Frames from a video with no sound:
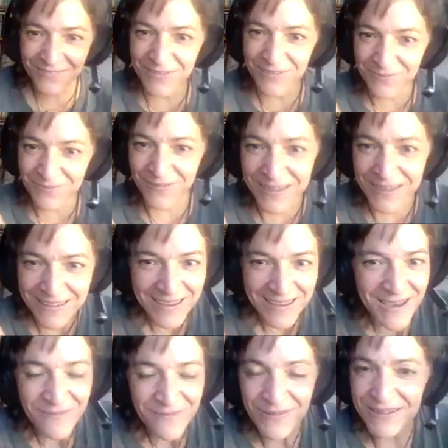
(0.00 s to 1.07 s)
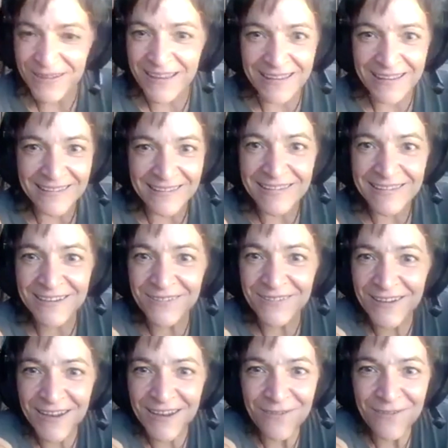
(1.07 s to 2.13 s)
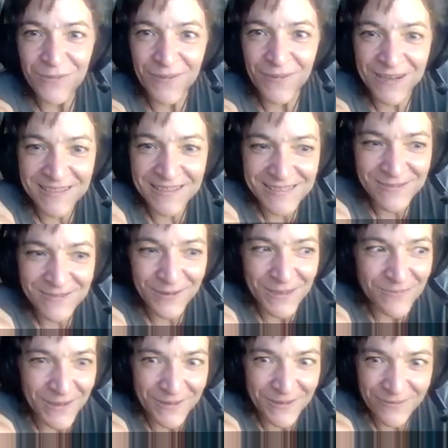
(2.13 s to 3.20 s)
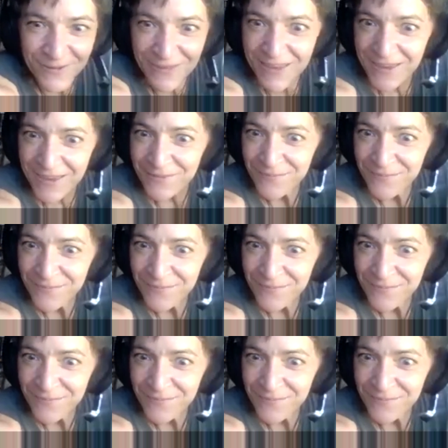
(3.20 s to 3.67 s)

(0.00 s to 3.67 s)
but, but not, not everybody is really meant for that.